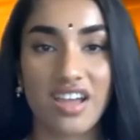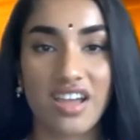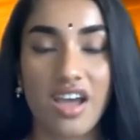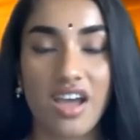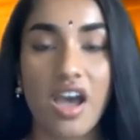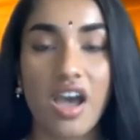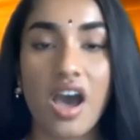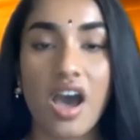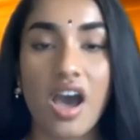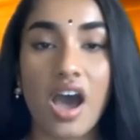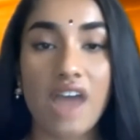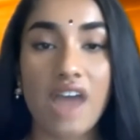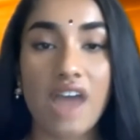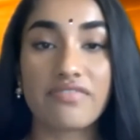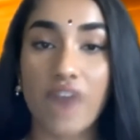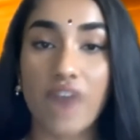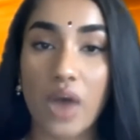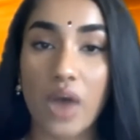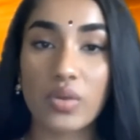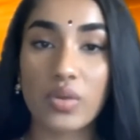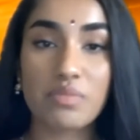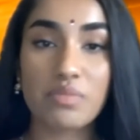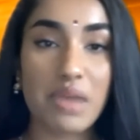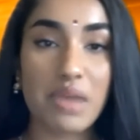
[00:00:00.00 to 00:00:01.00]
I fought
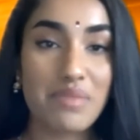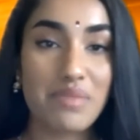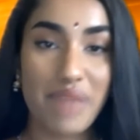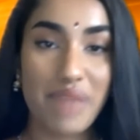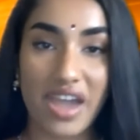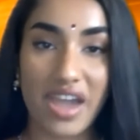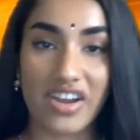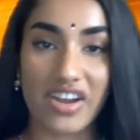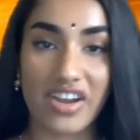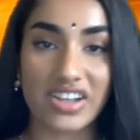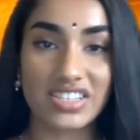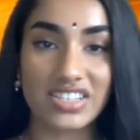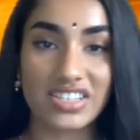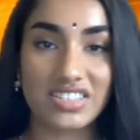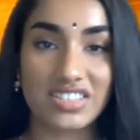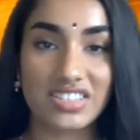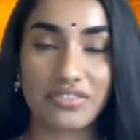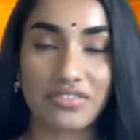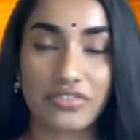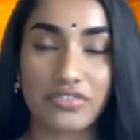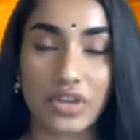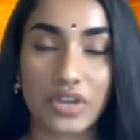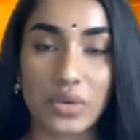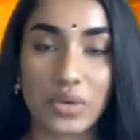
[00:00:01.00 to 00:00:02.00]
with my parents
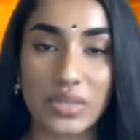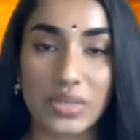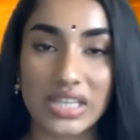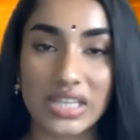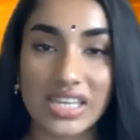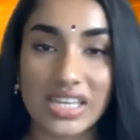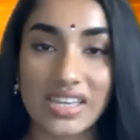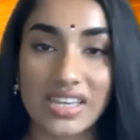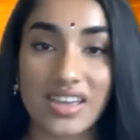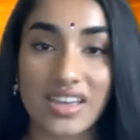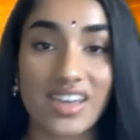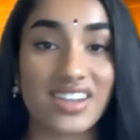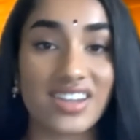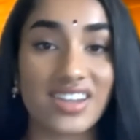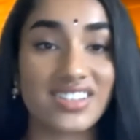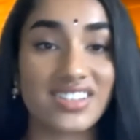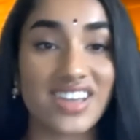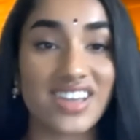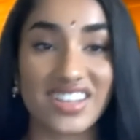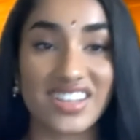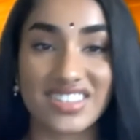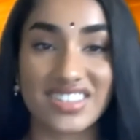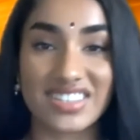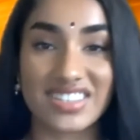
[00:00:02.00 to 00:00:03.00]
frequently and
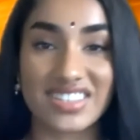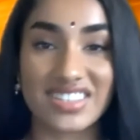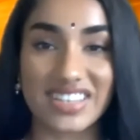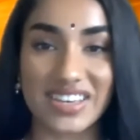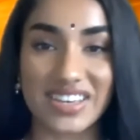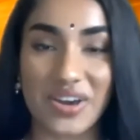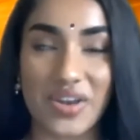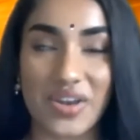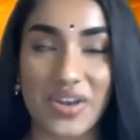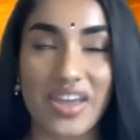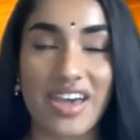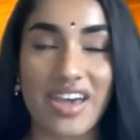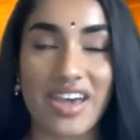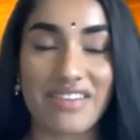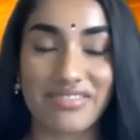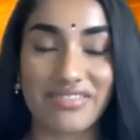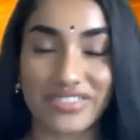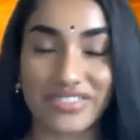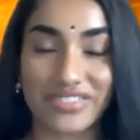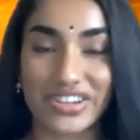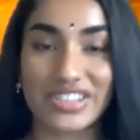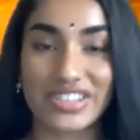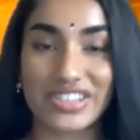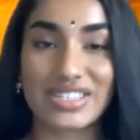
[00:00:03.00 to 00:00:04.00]
intensely on
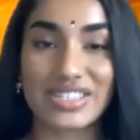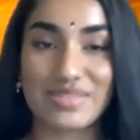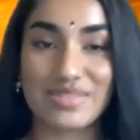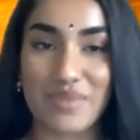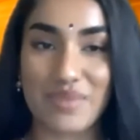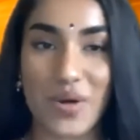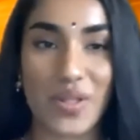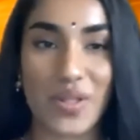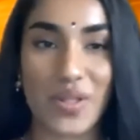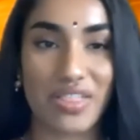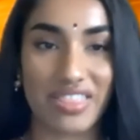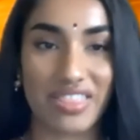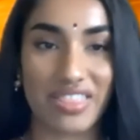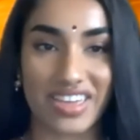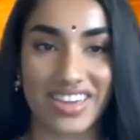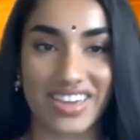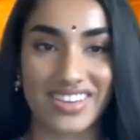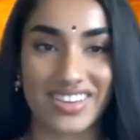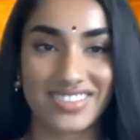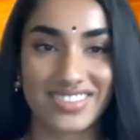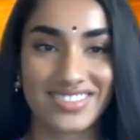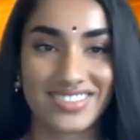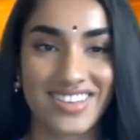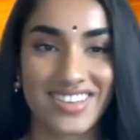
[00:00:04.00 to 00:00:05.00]
every small thing.